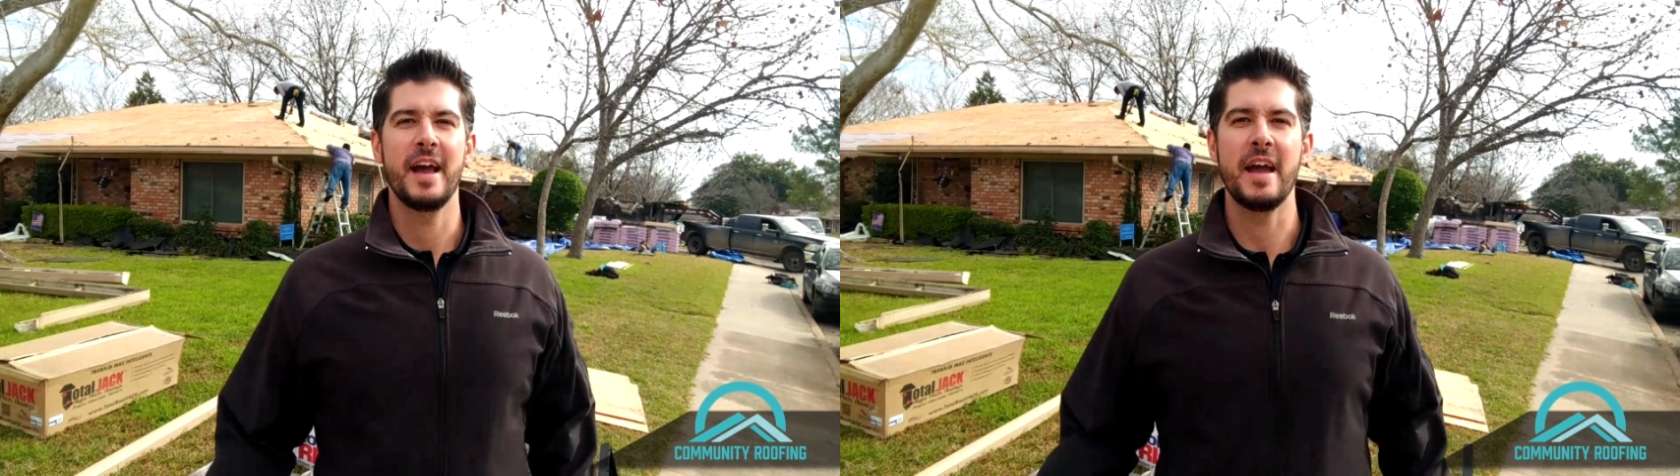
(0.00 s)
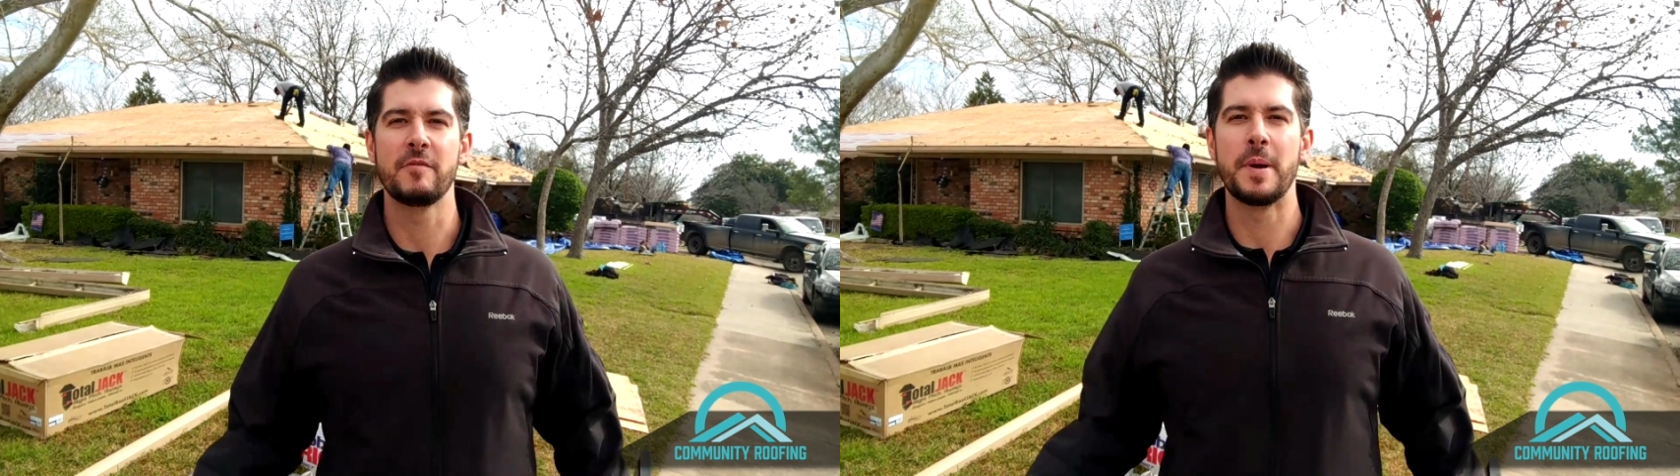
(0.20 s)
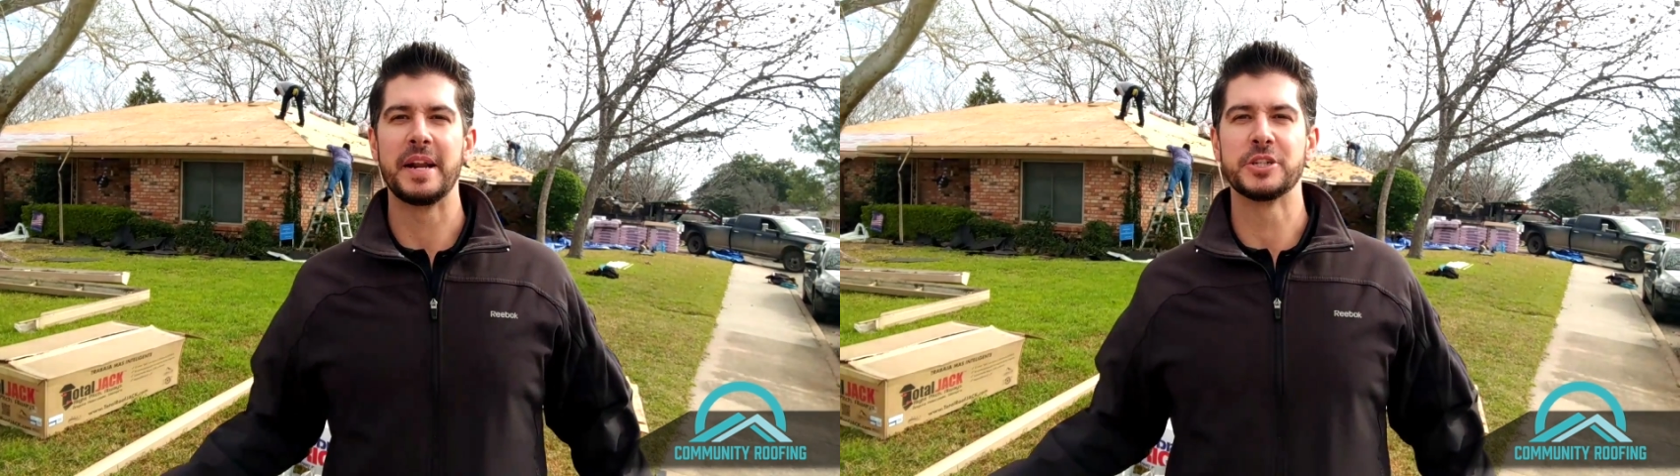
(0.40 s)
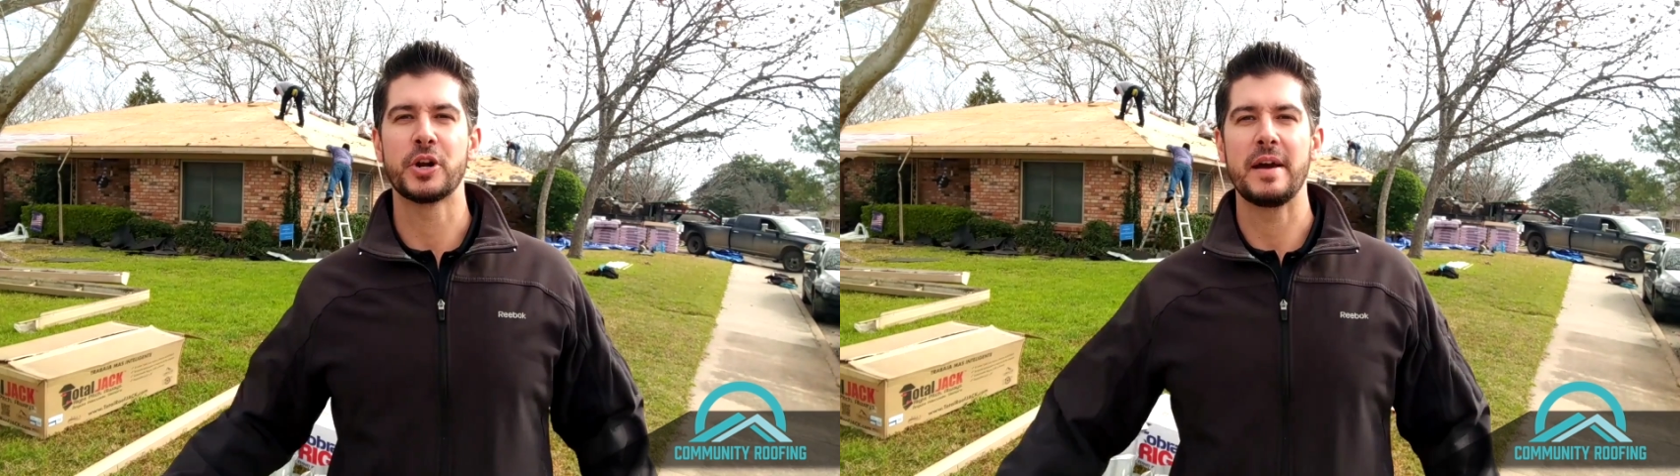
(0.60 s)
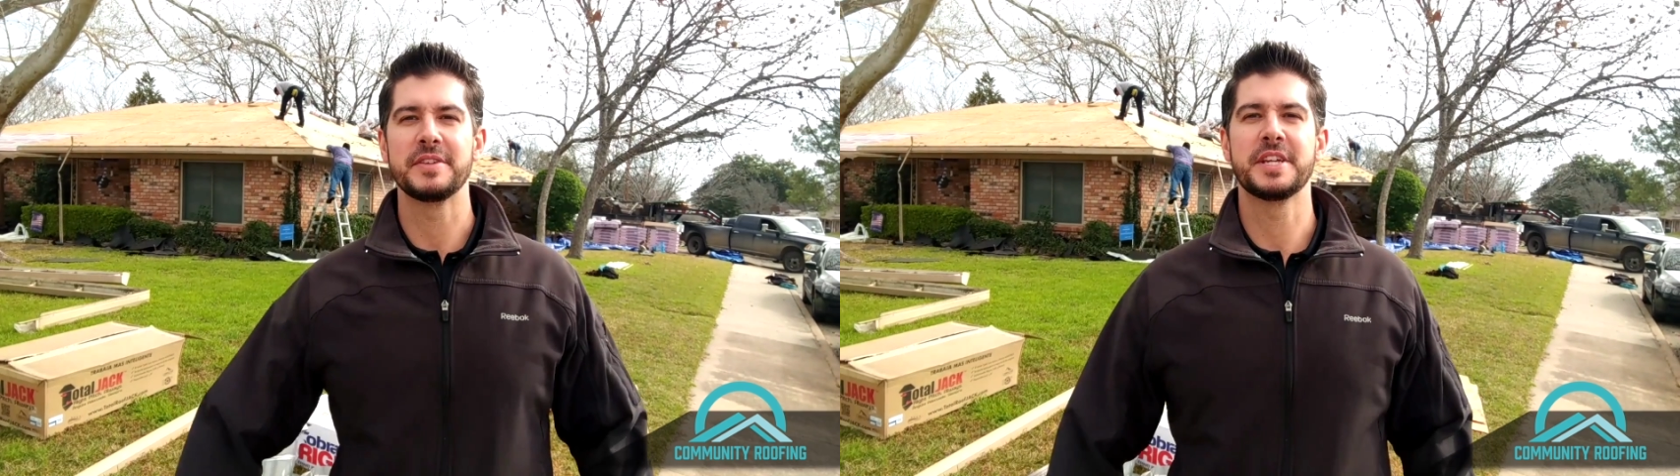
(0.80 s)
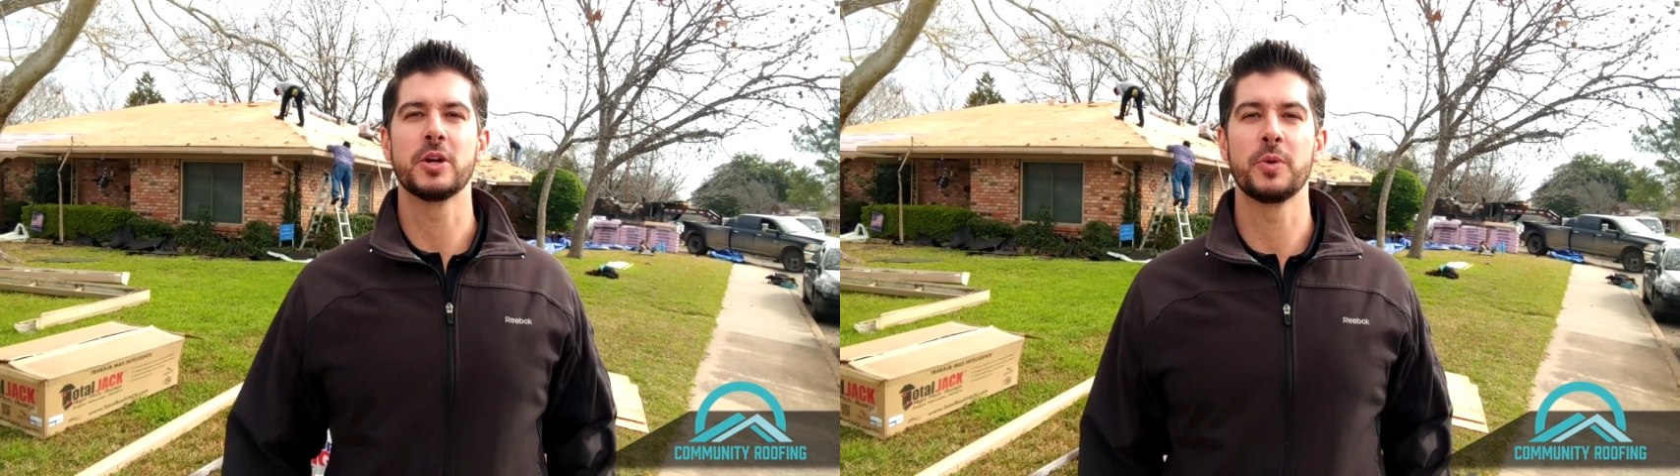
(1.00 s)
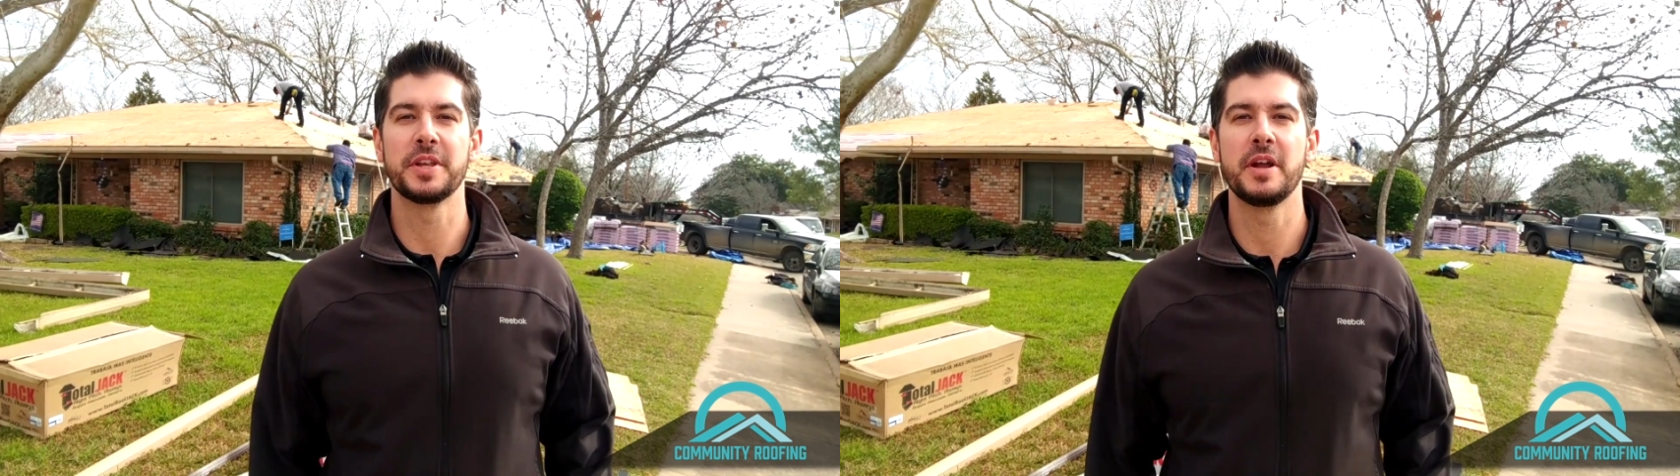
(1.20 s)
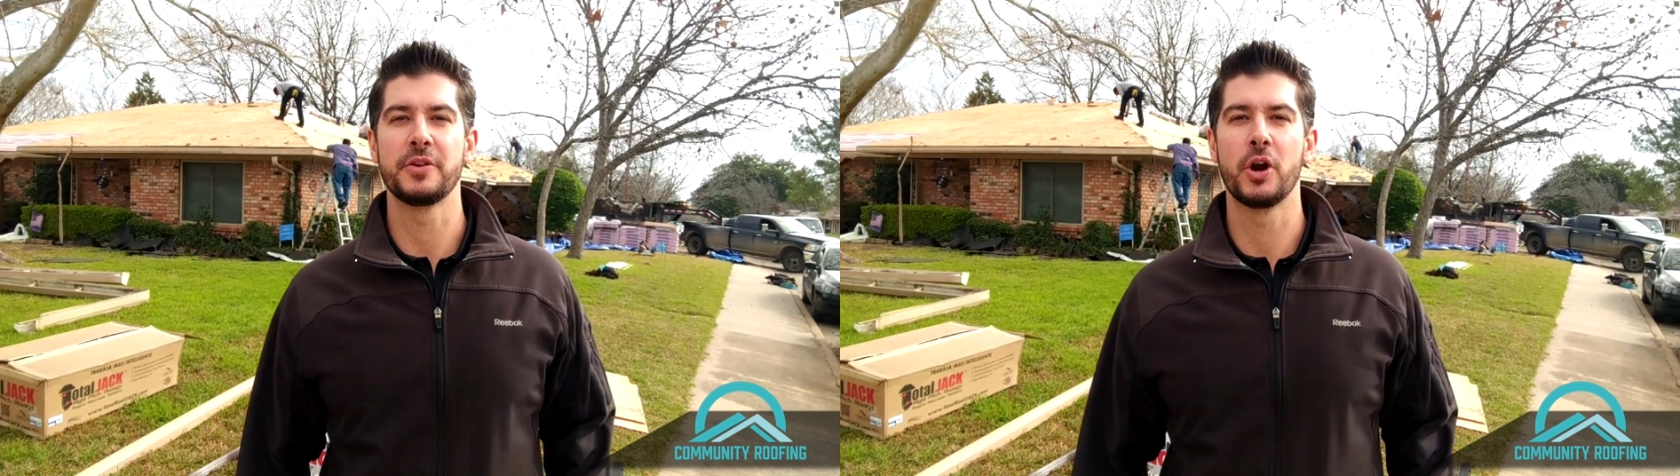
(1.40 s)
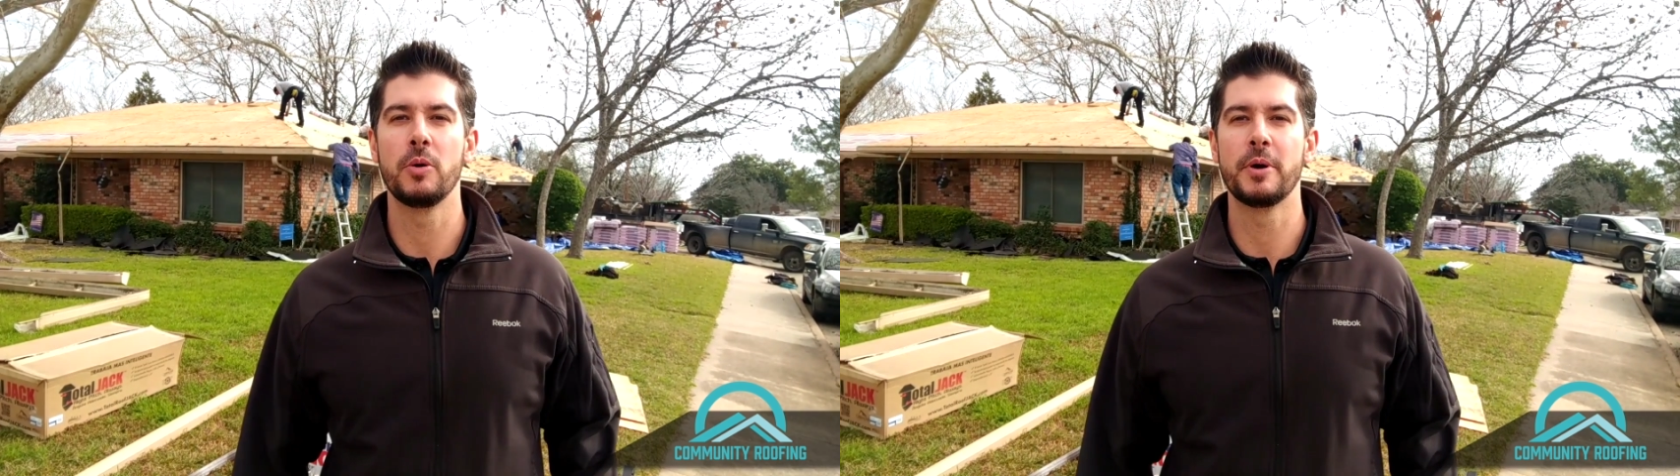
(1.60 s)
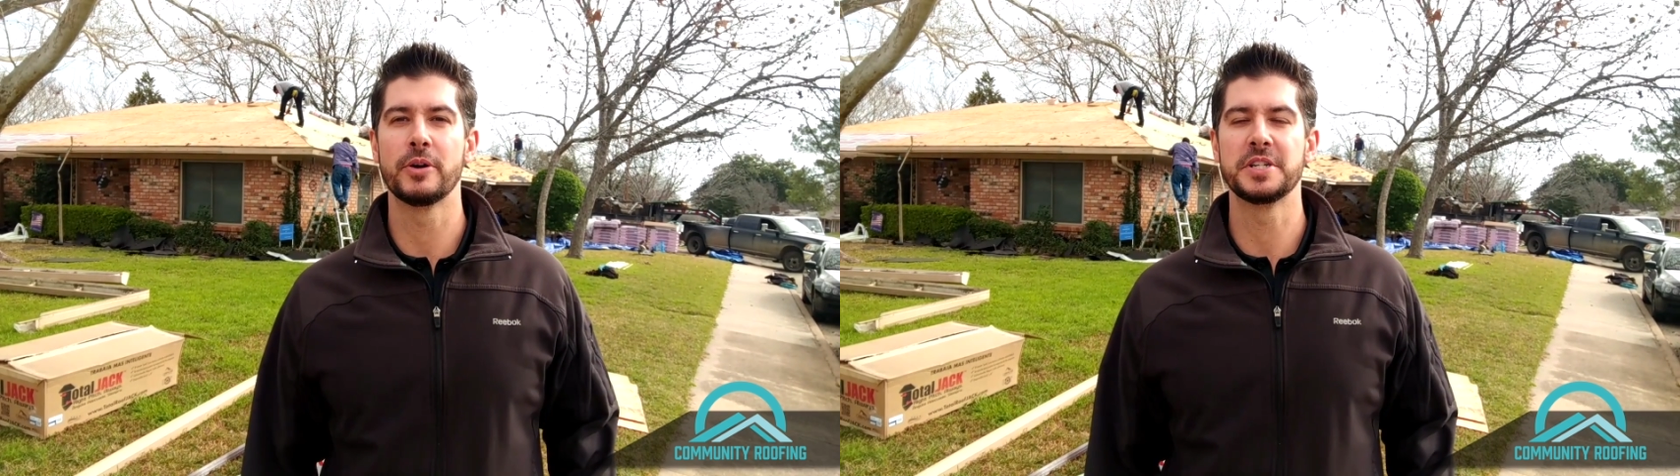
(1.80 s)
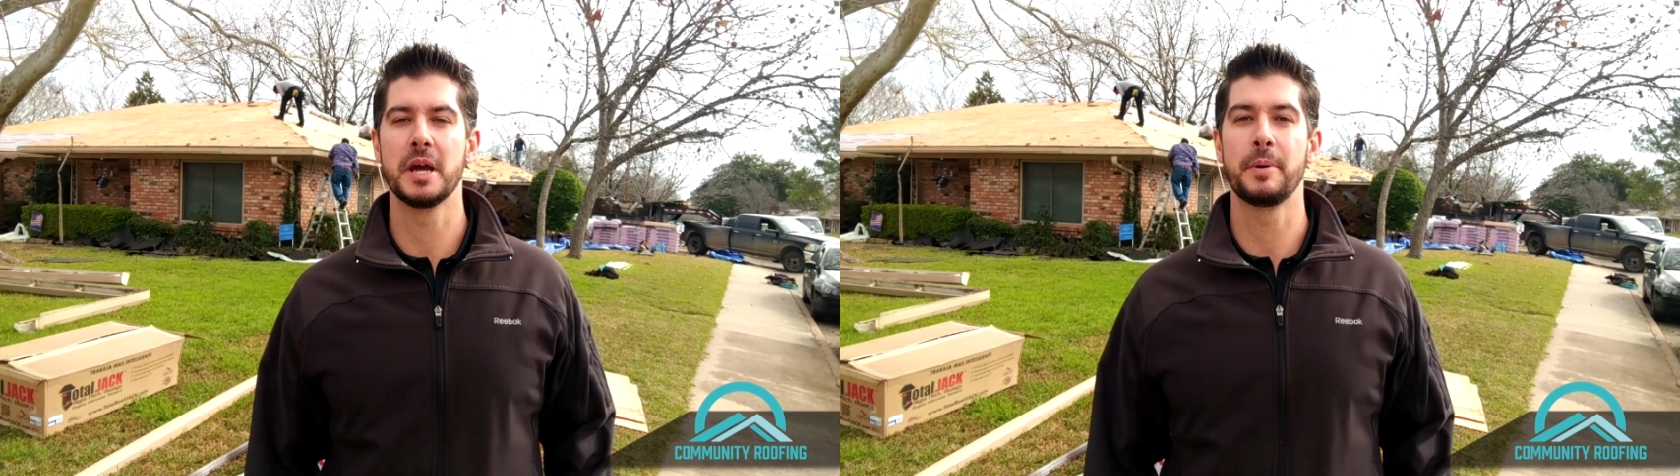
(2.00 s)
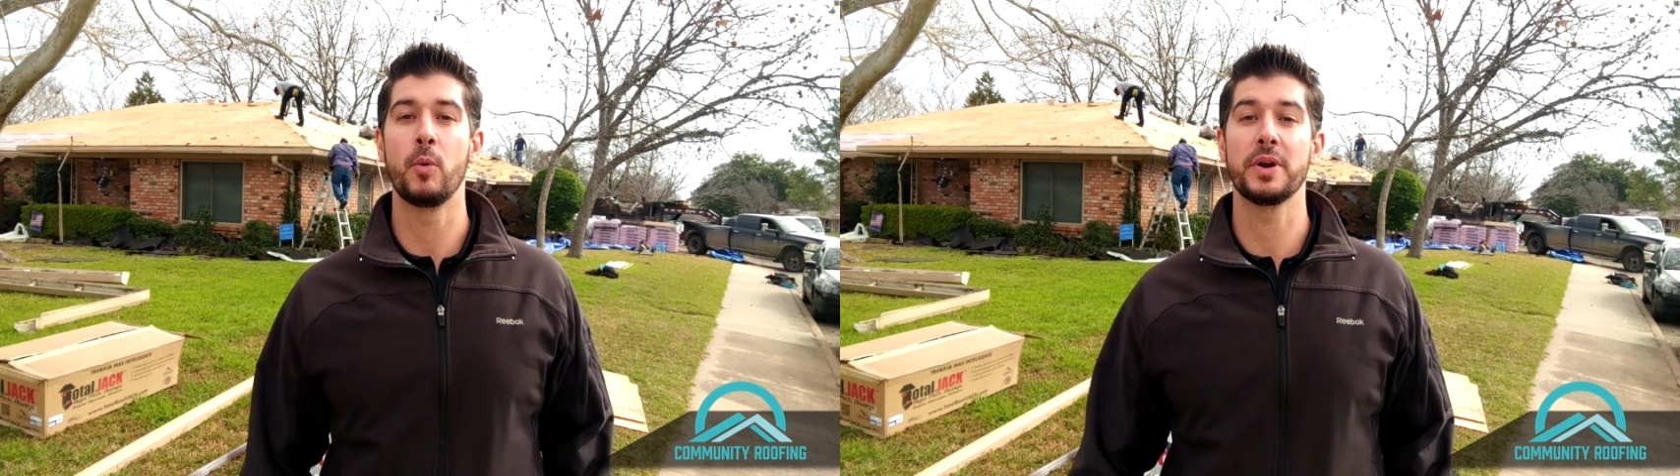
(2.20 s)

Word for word: Hey everybody, Travis here with another homeowner tip.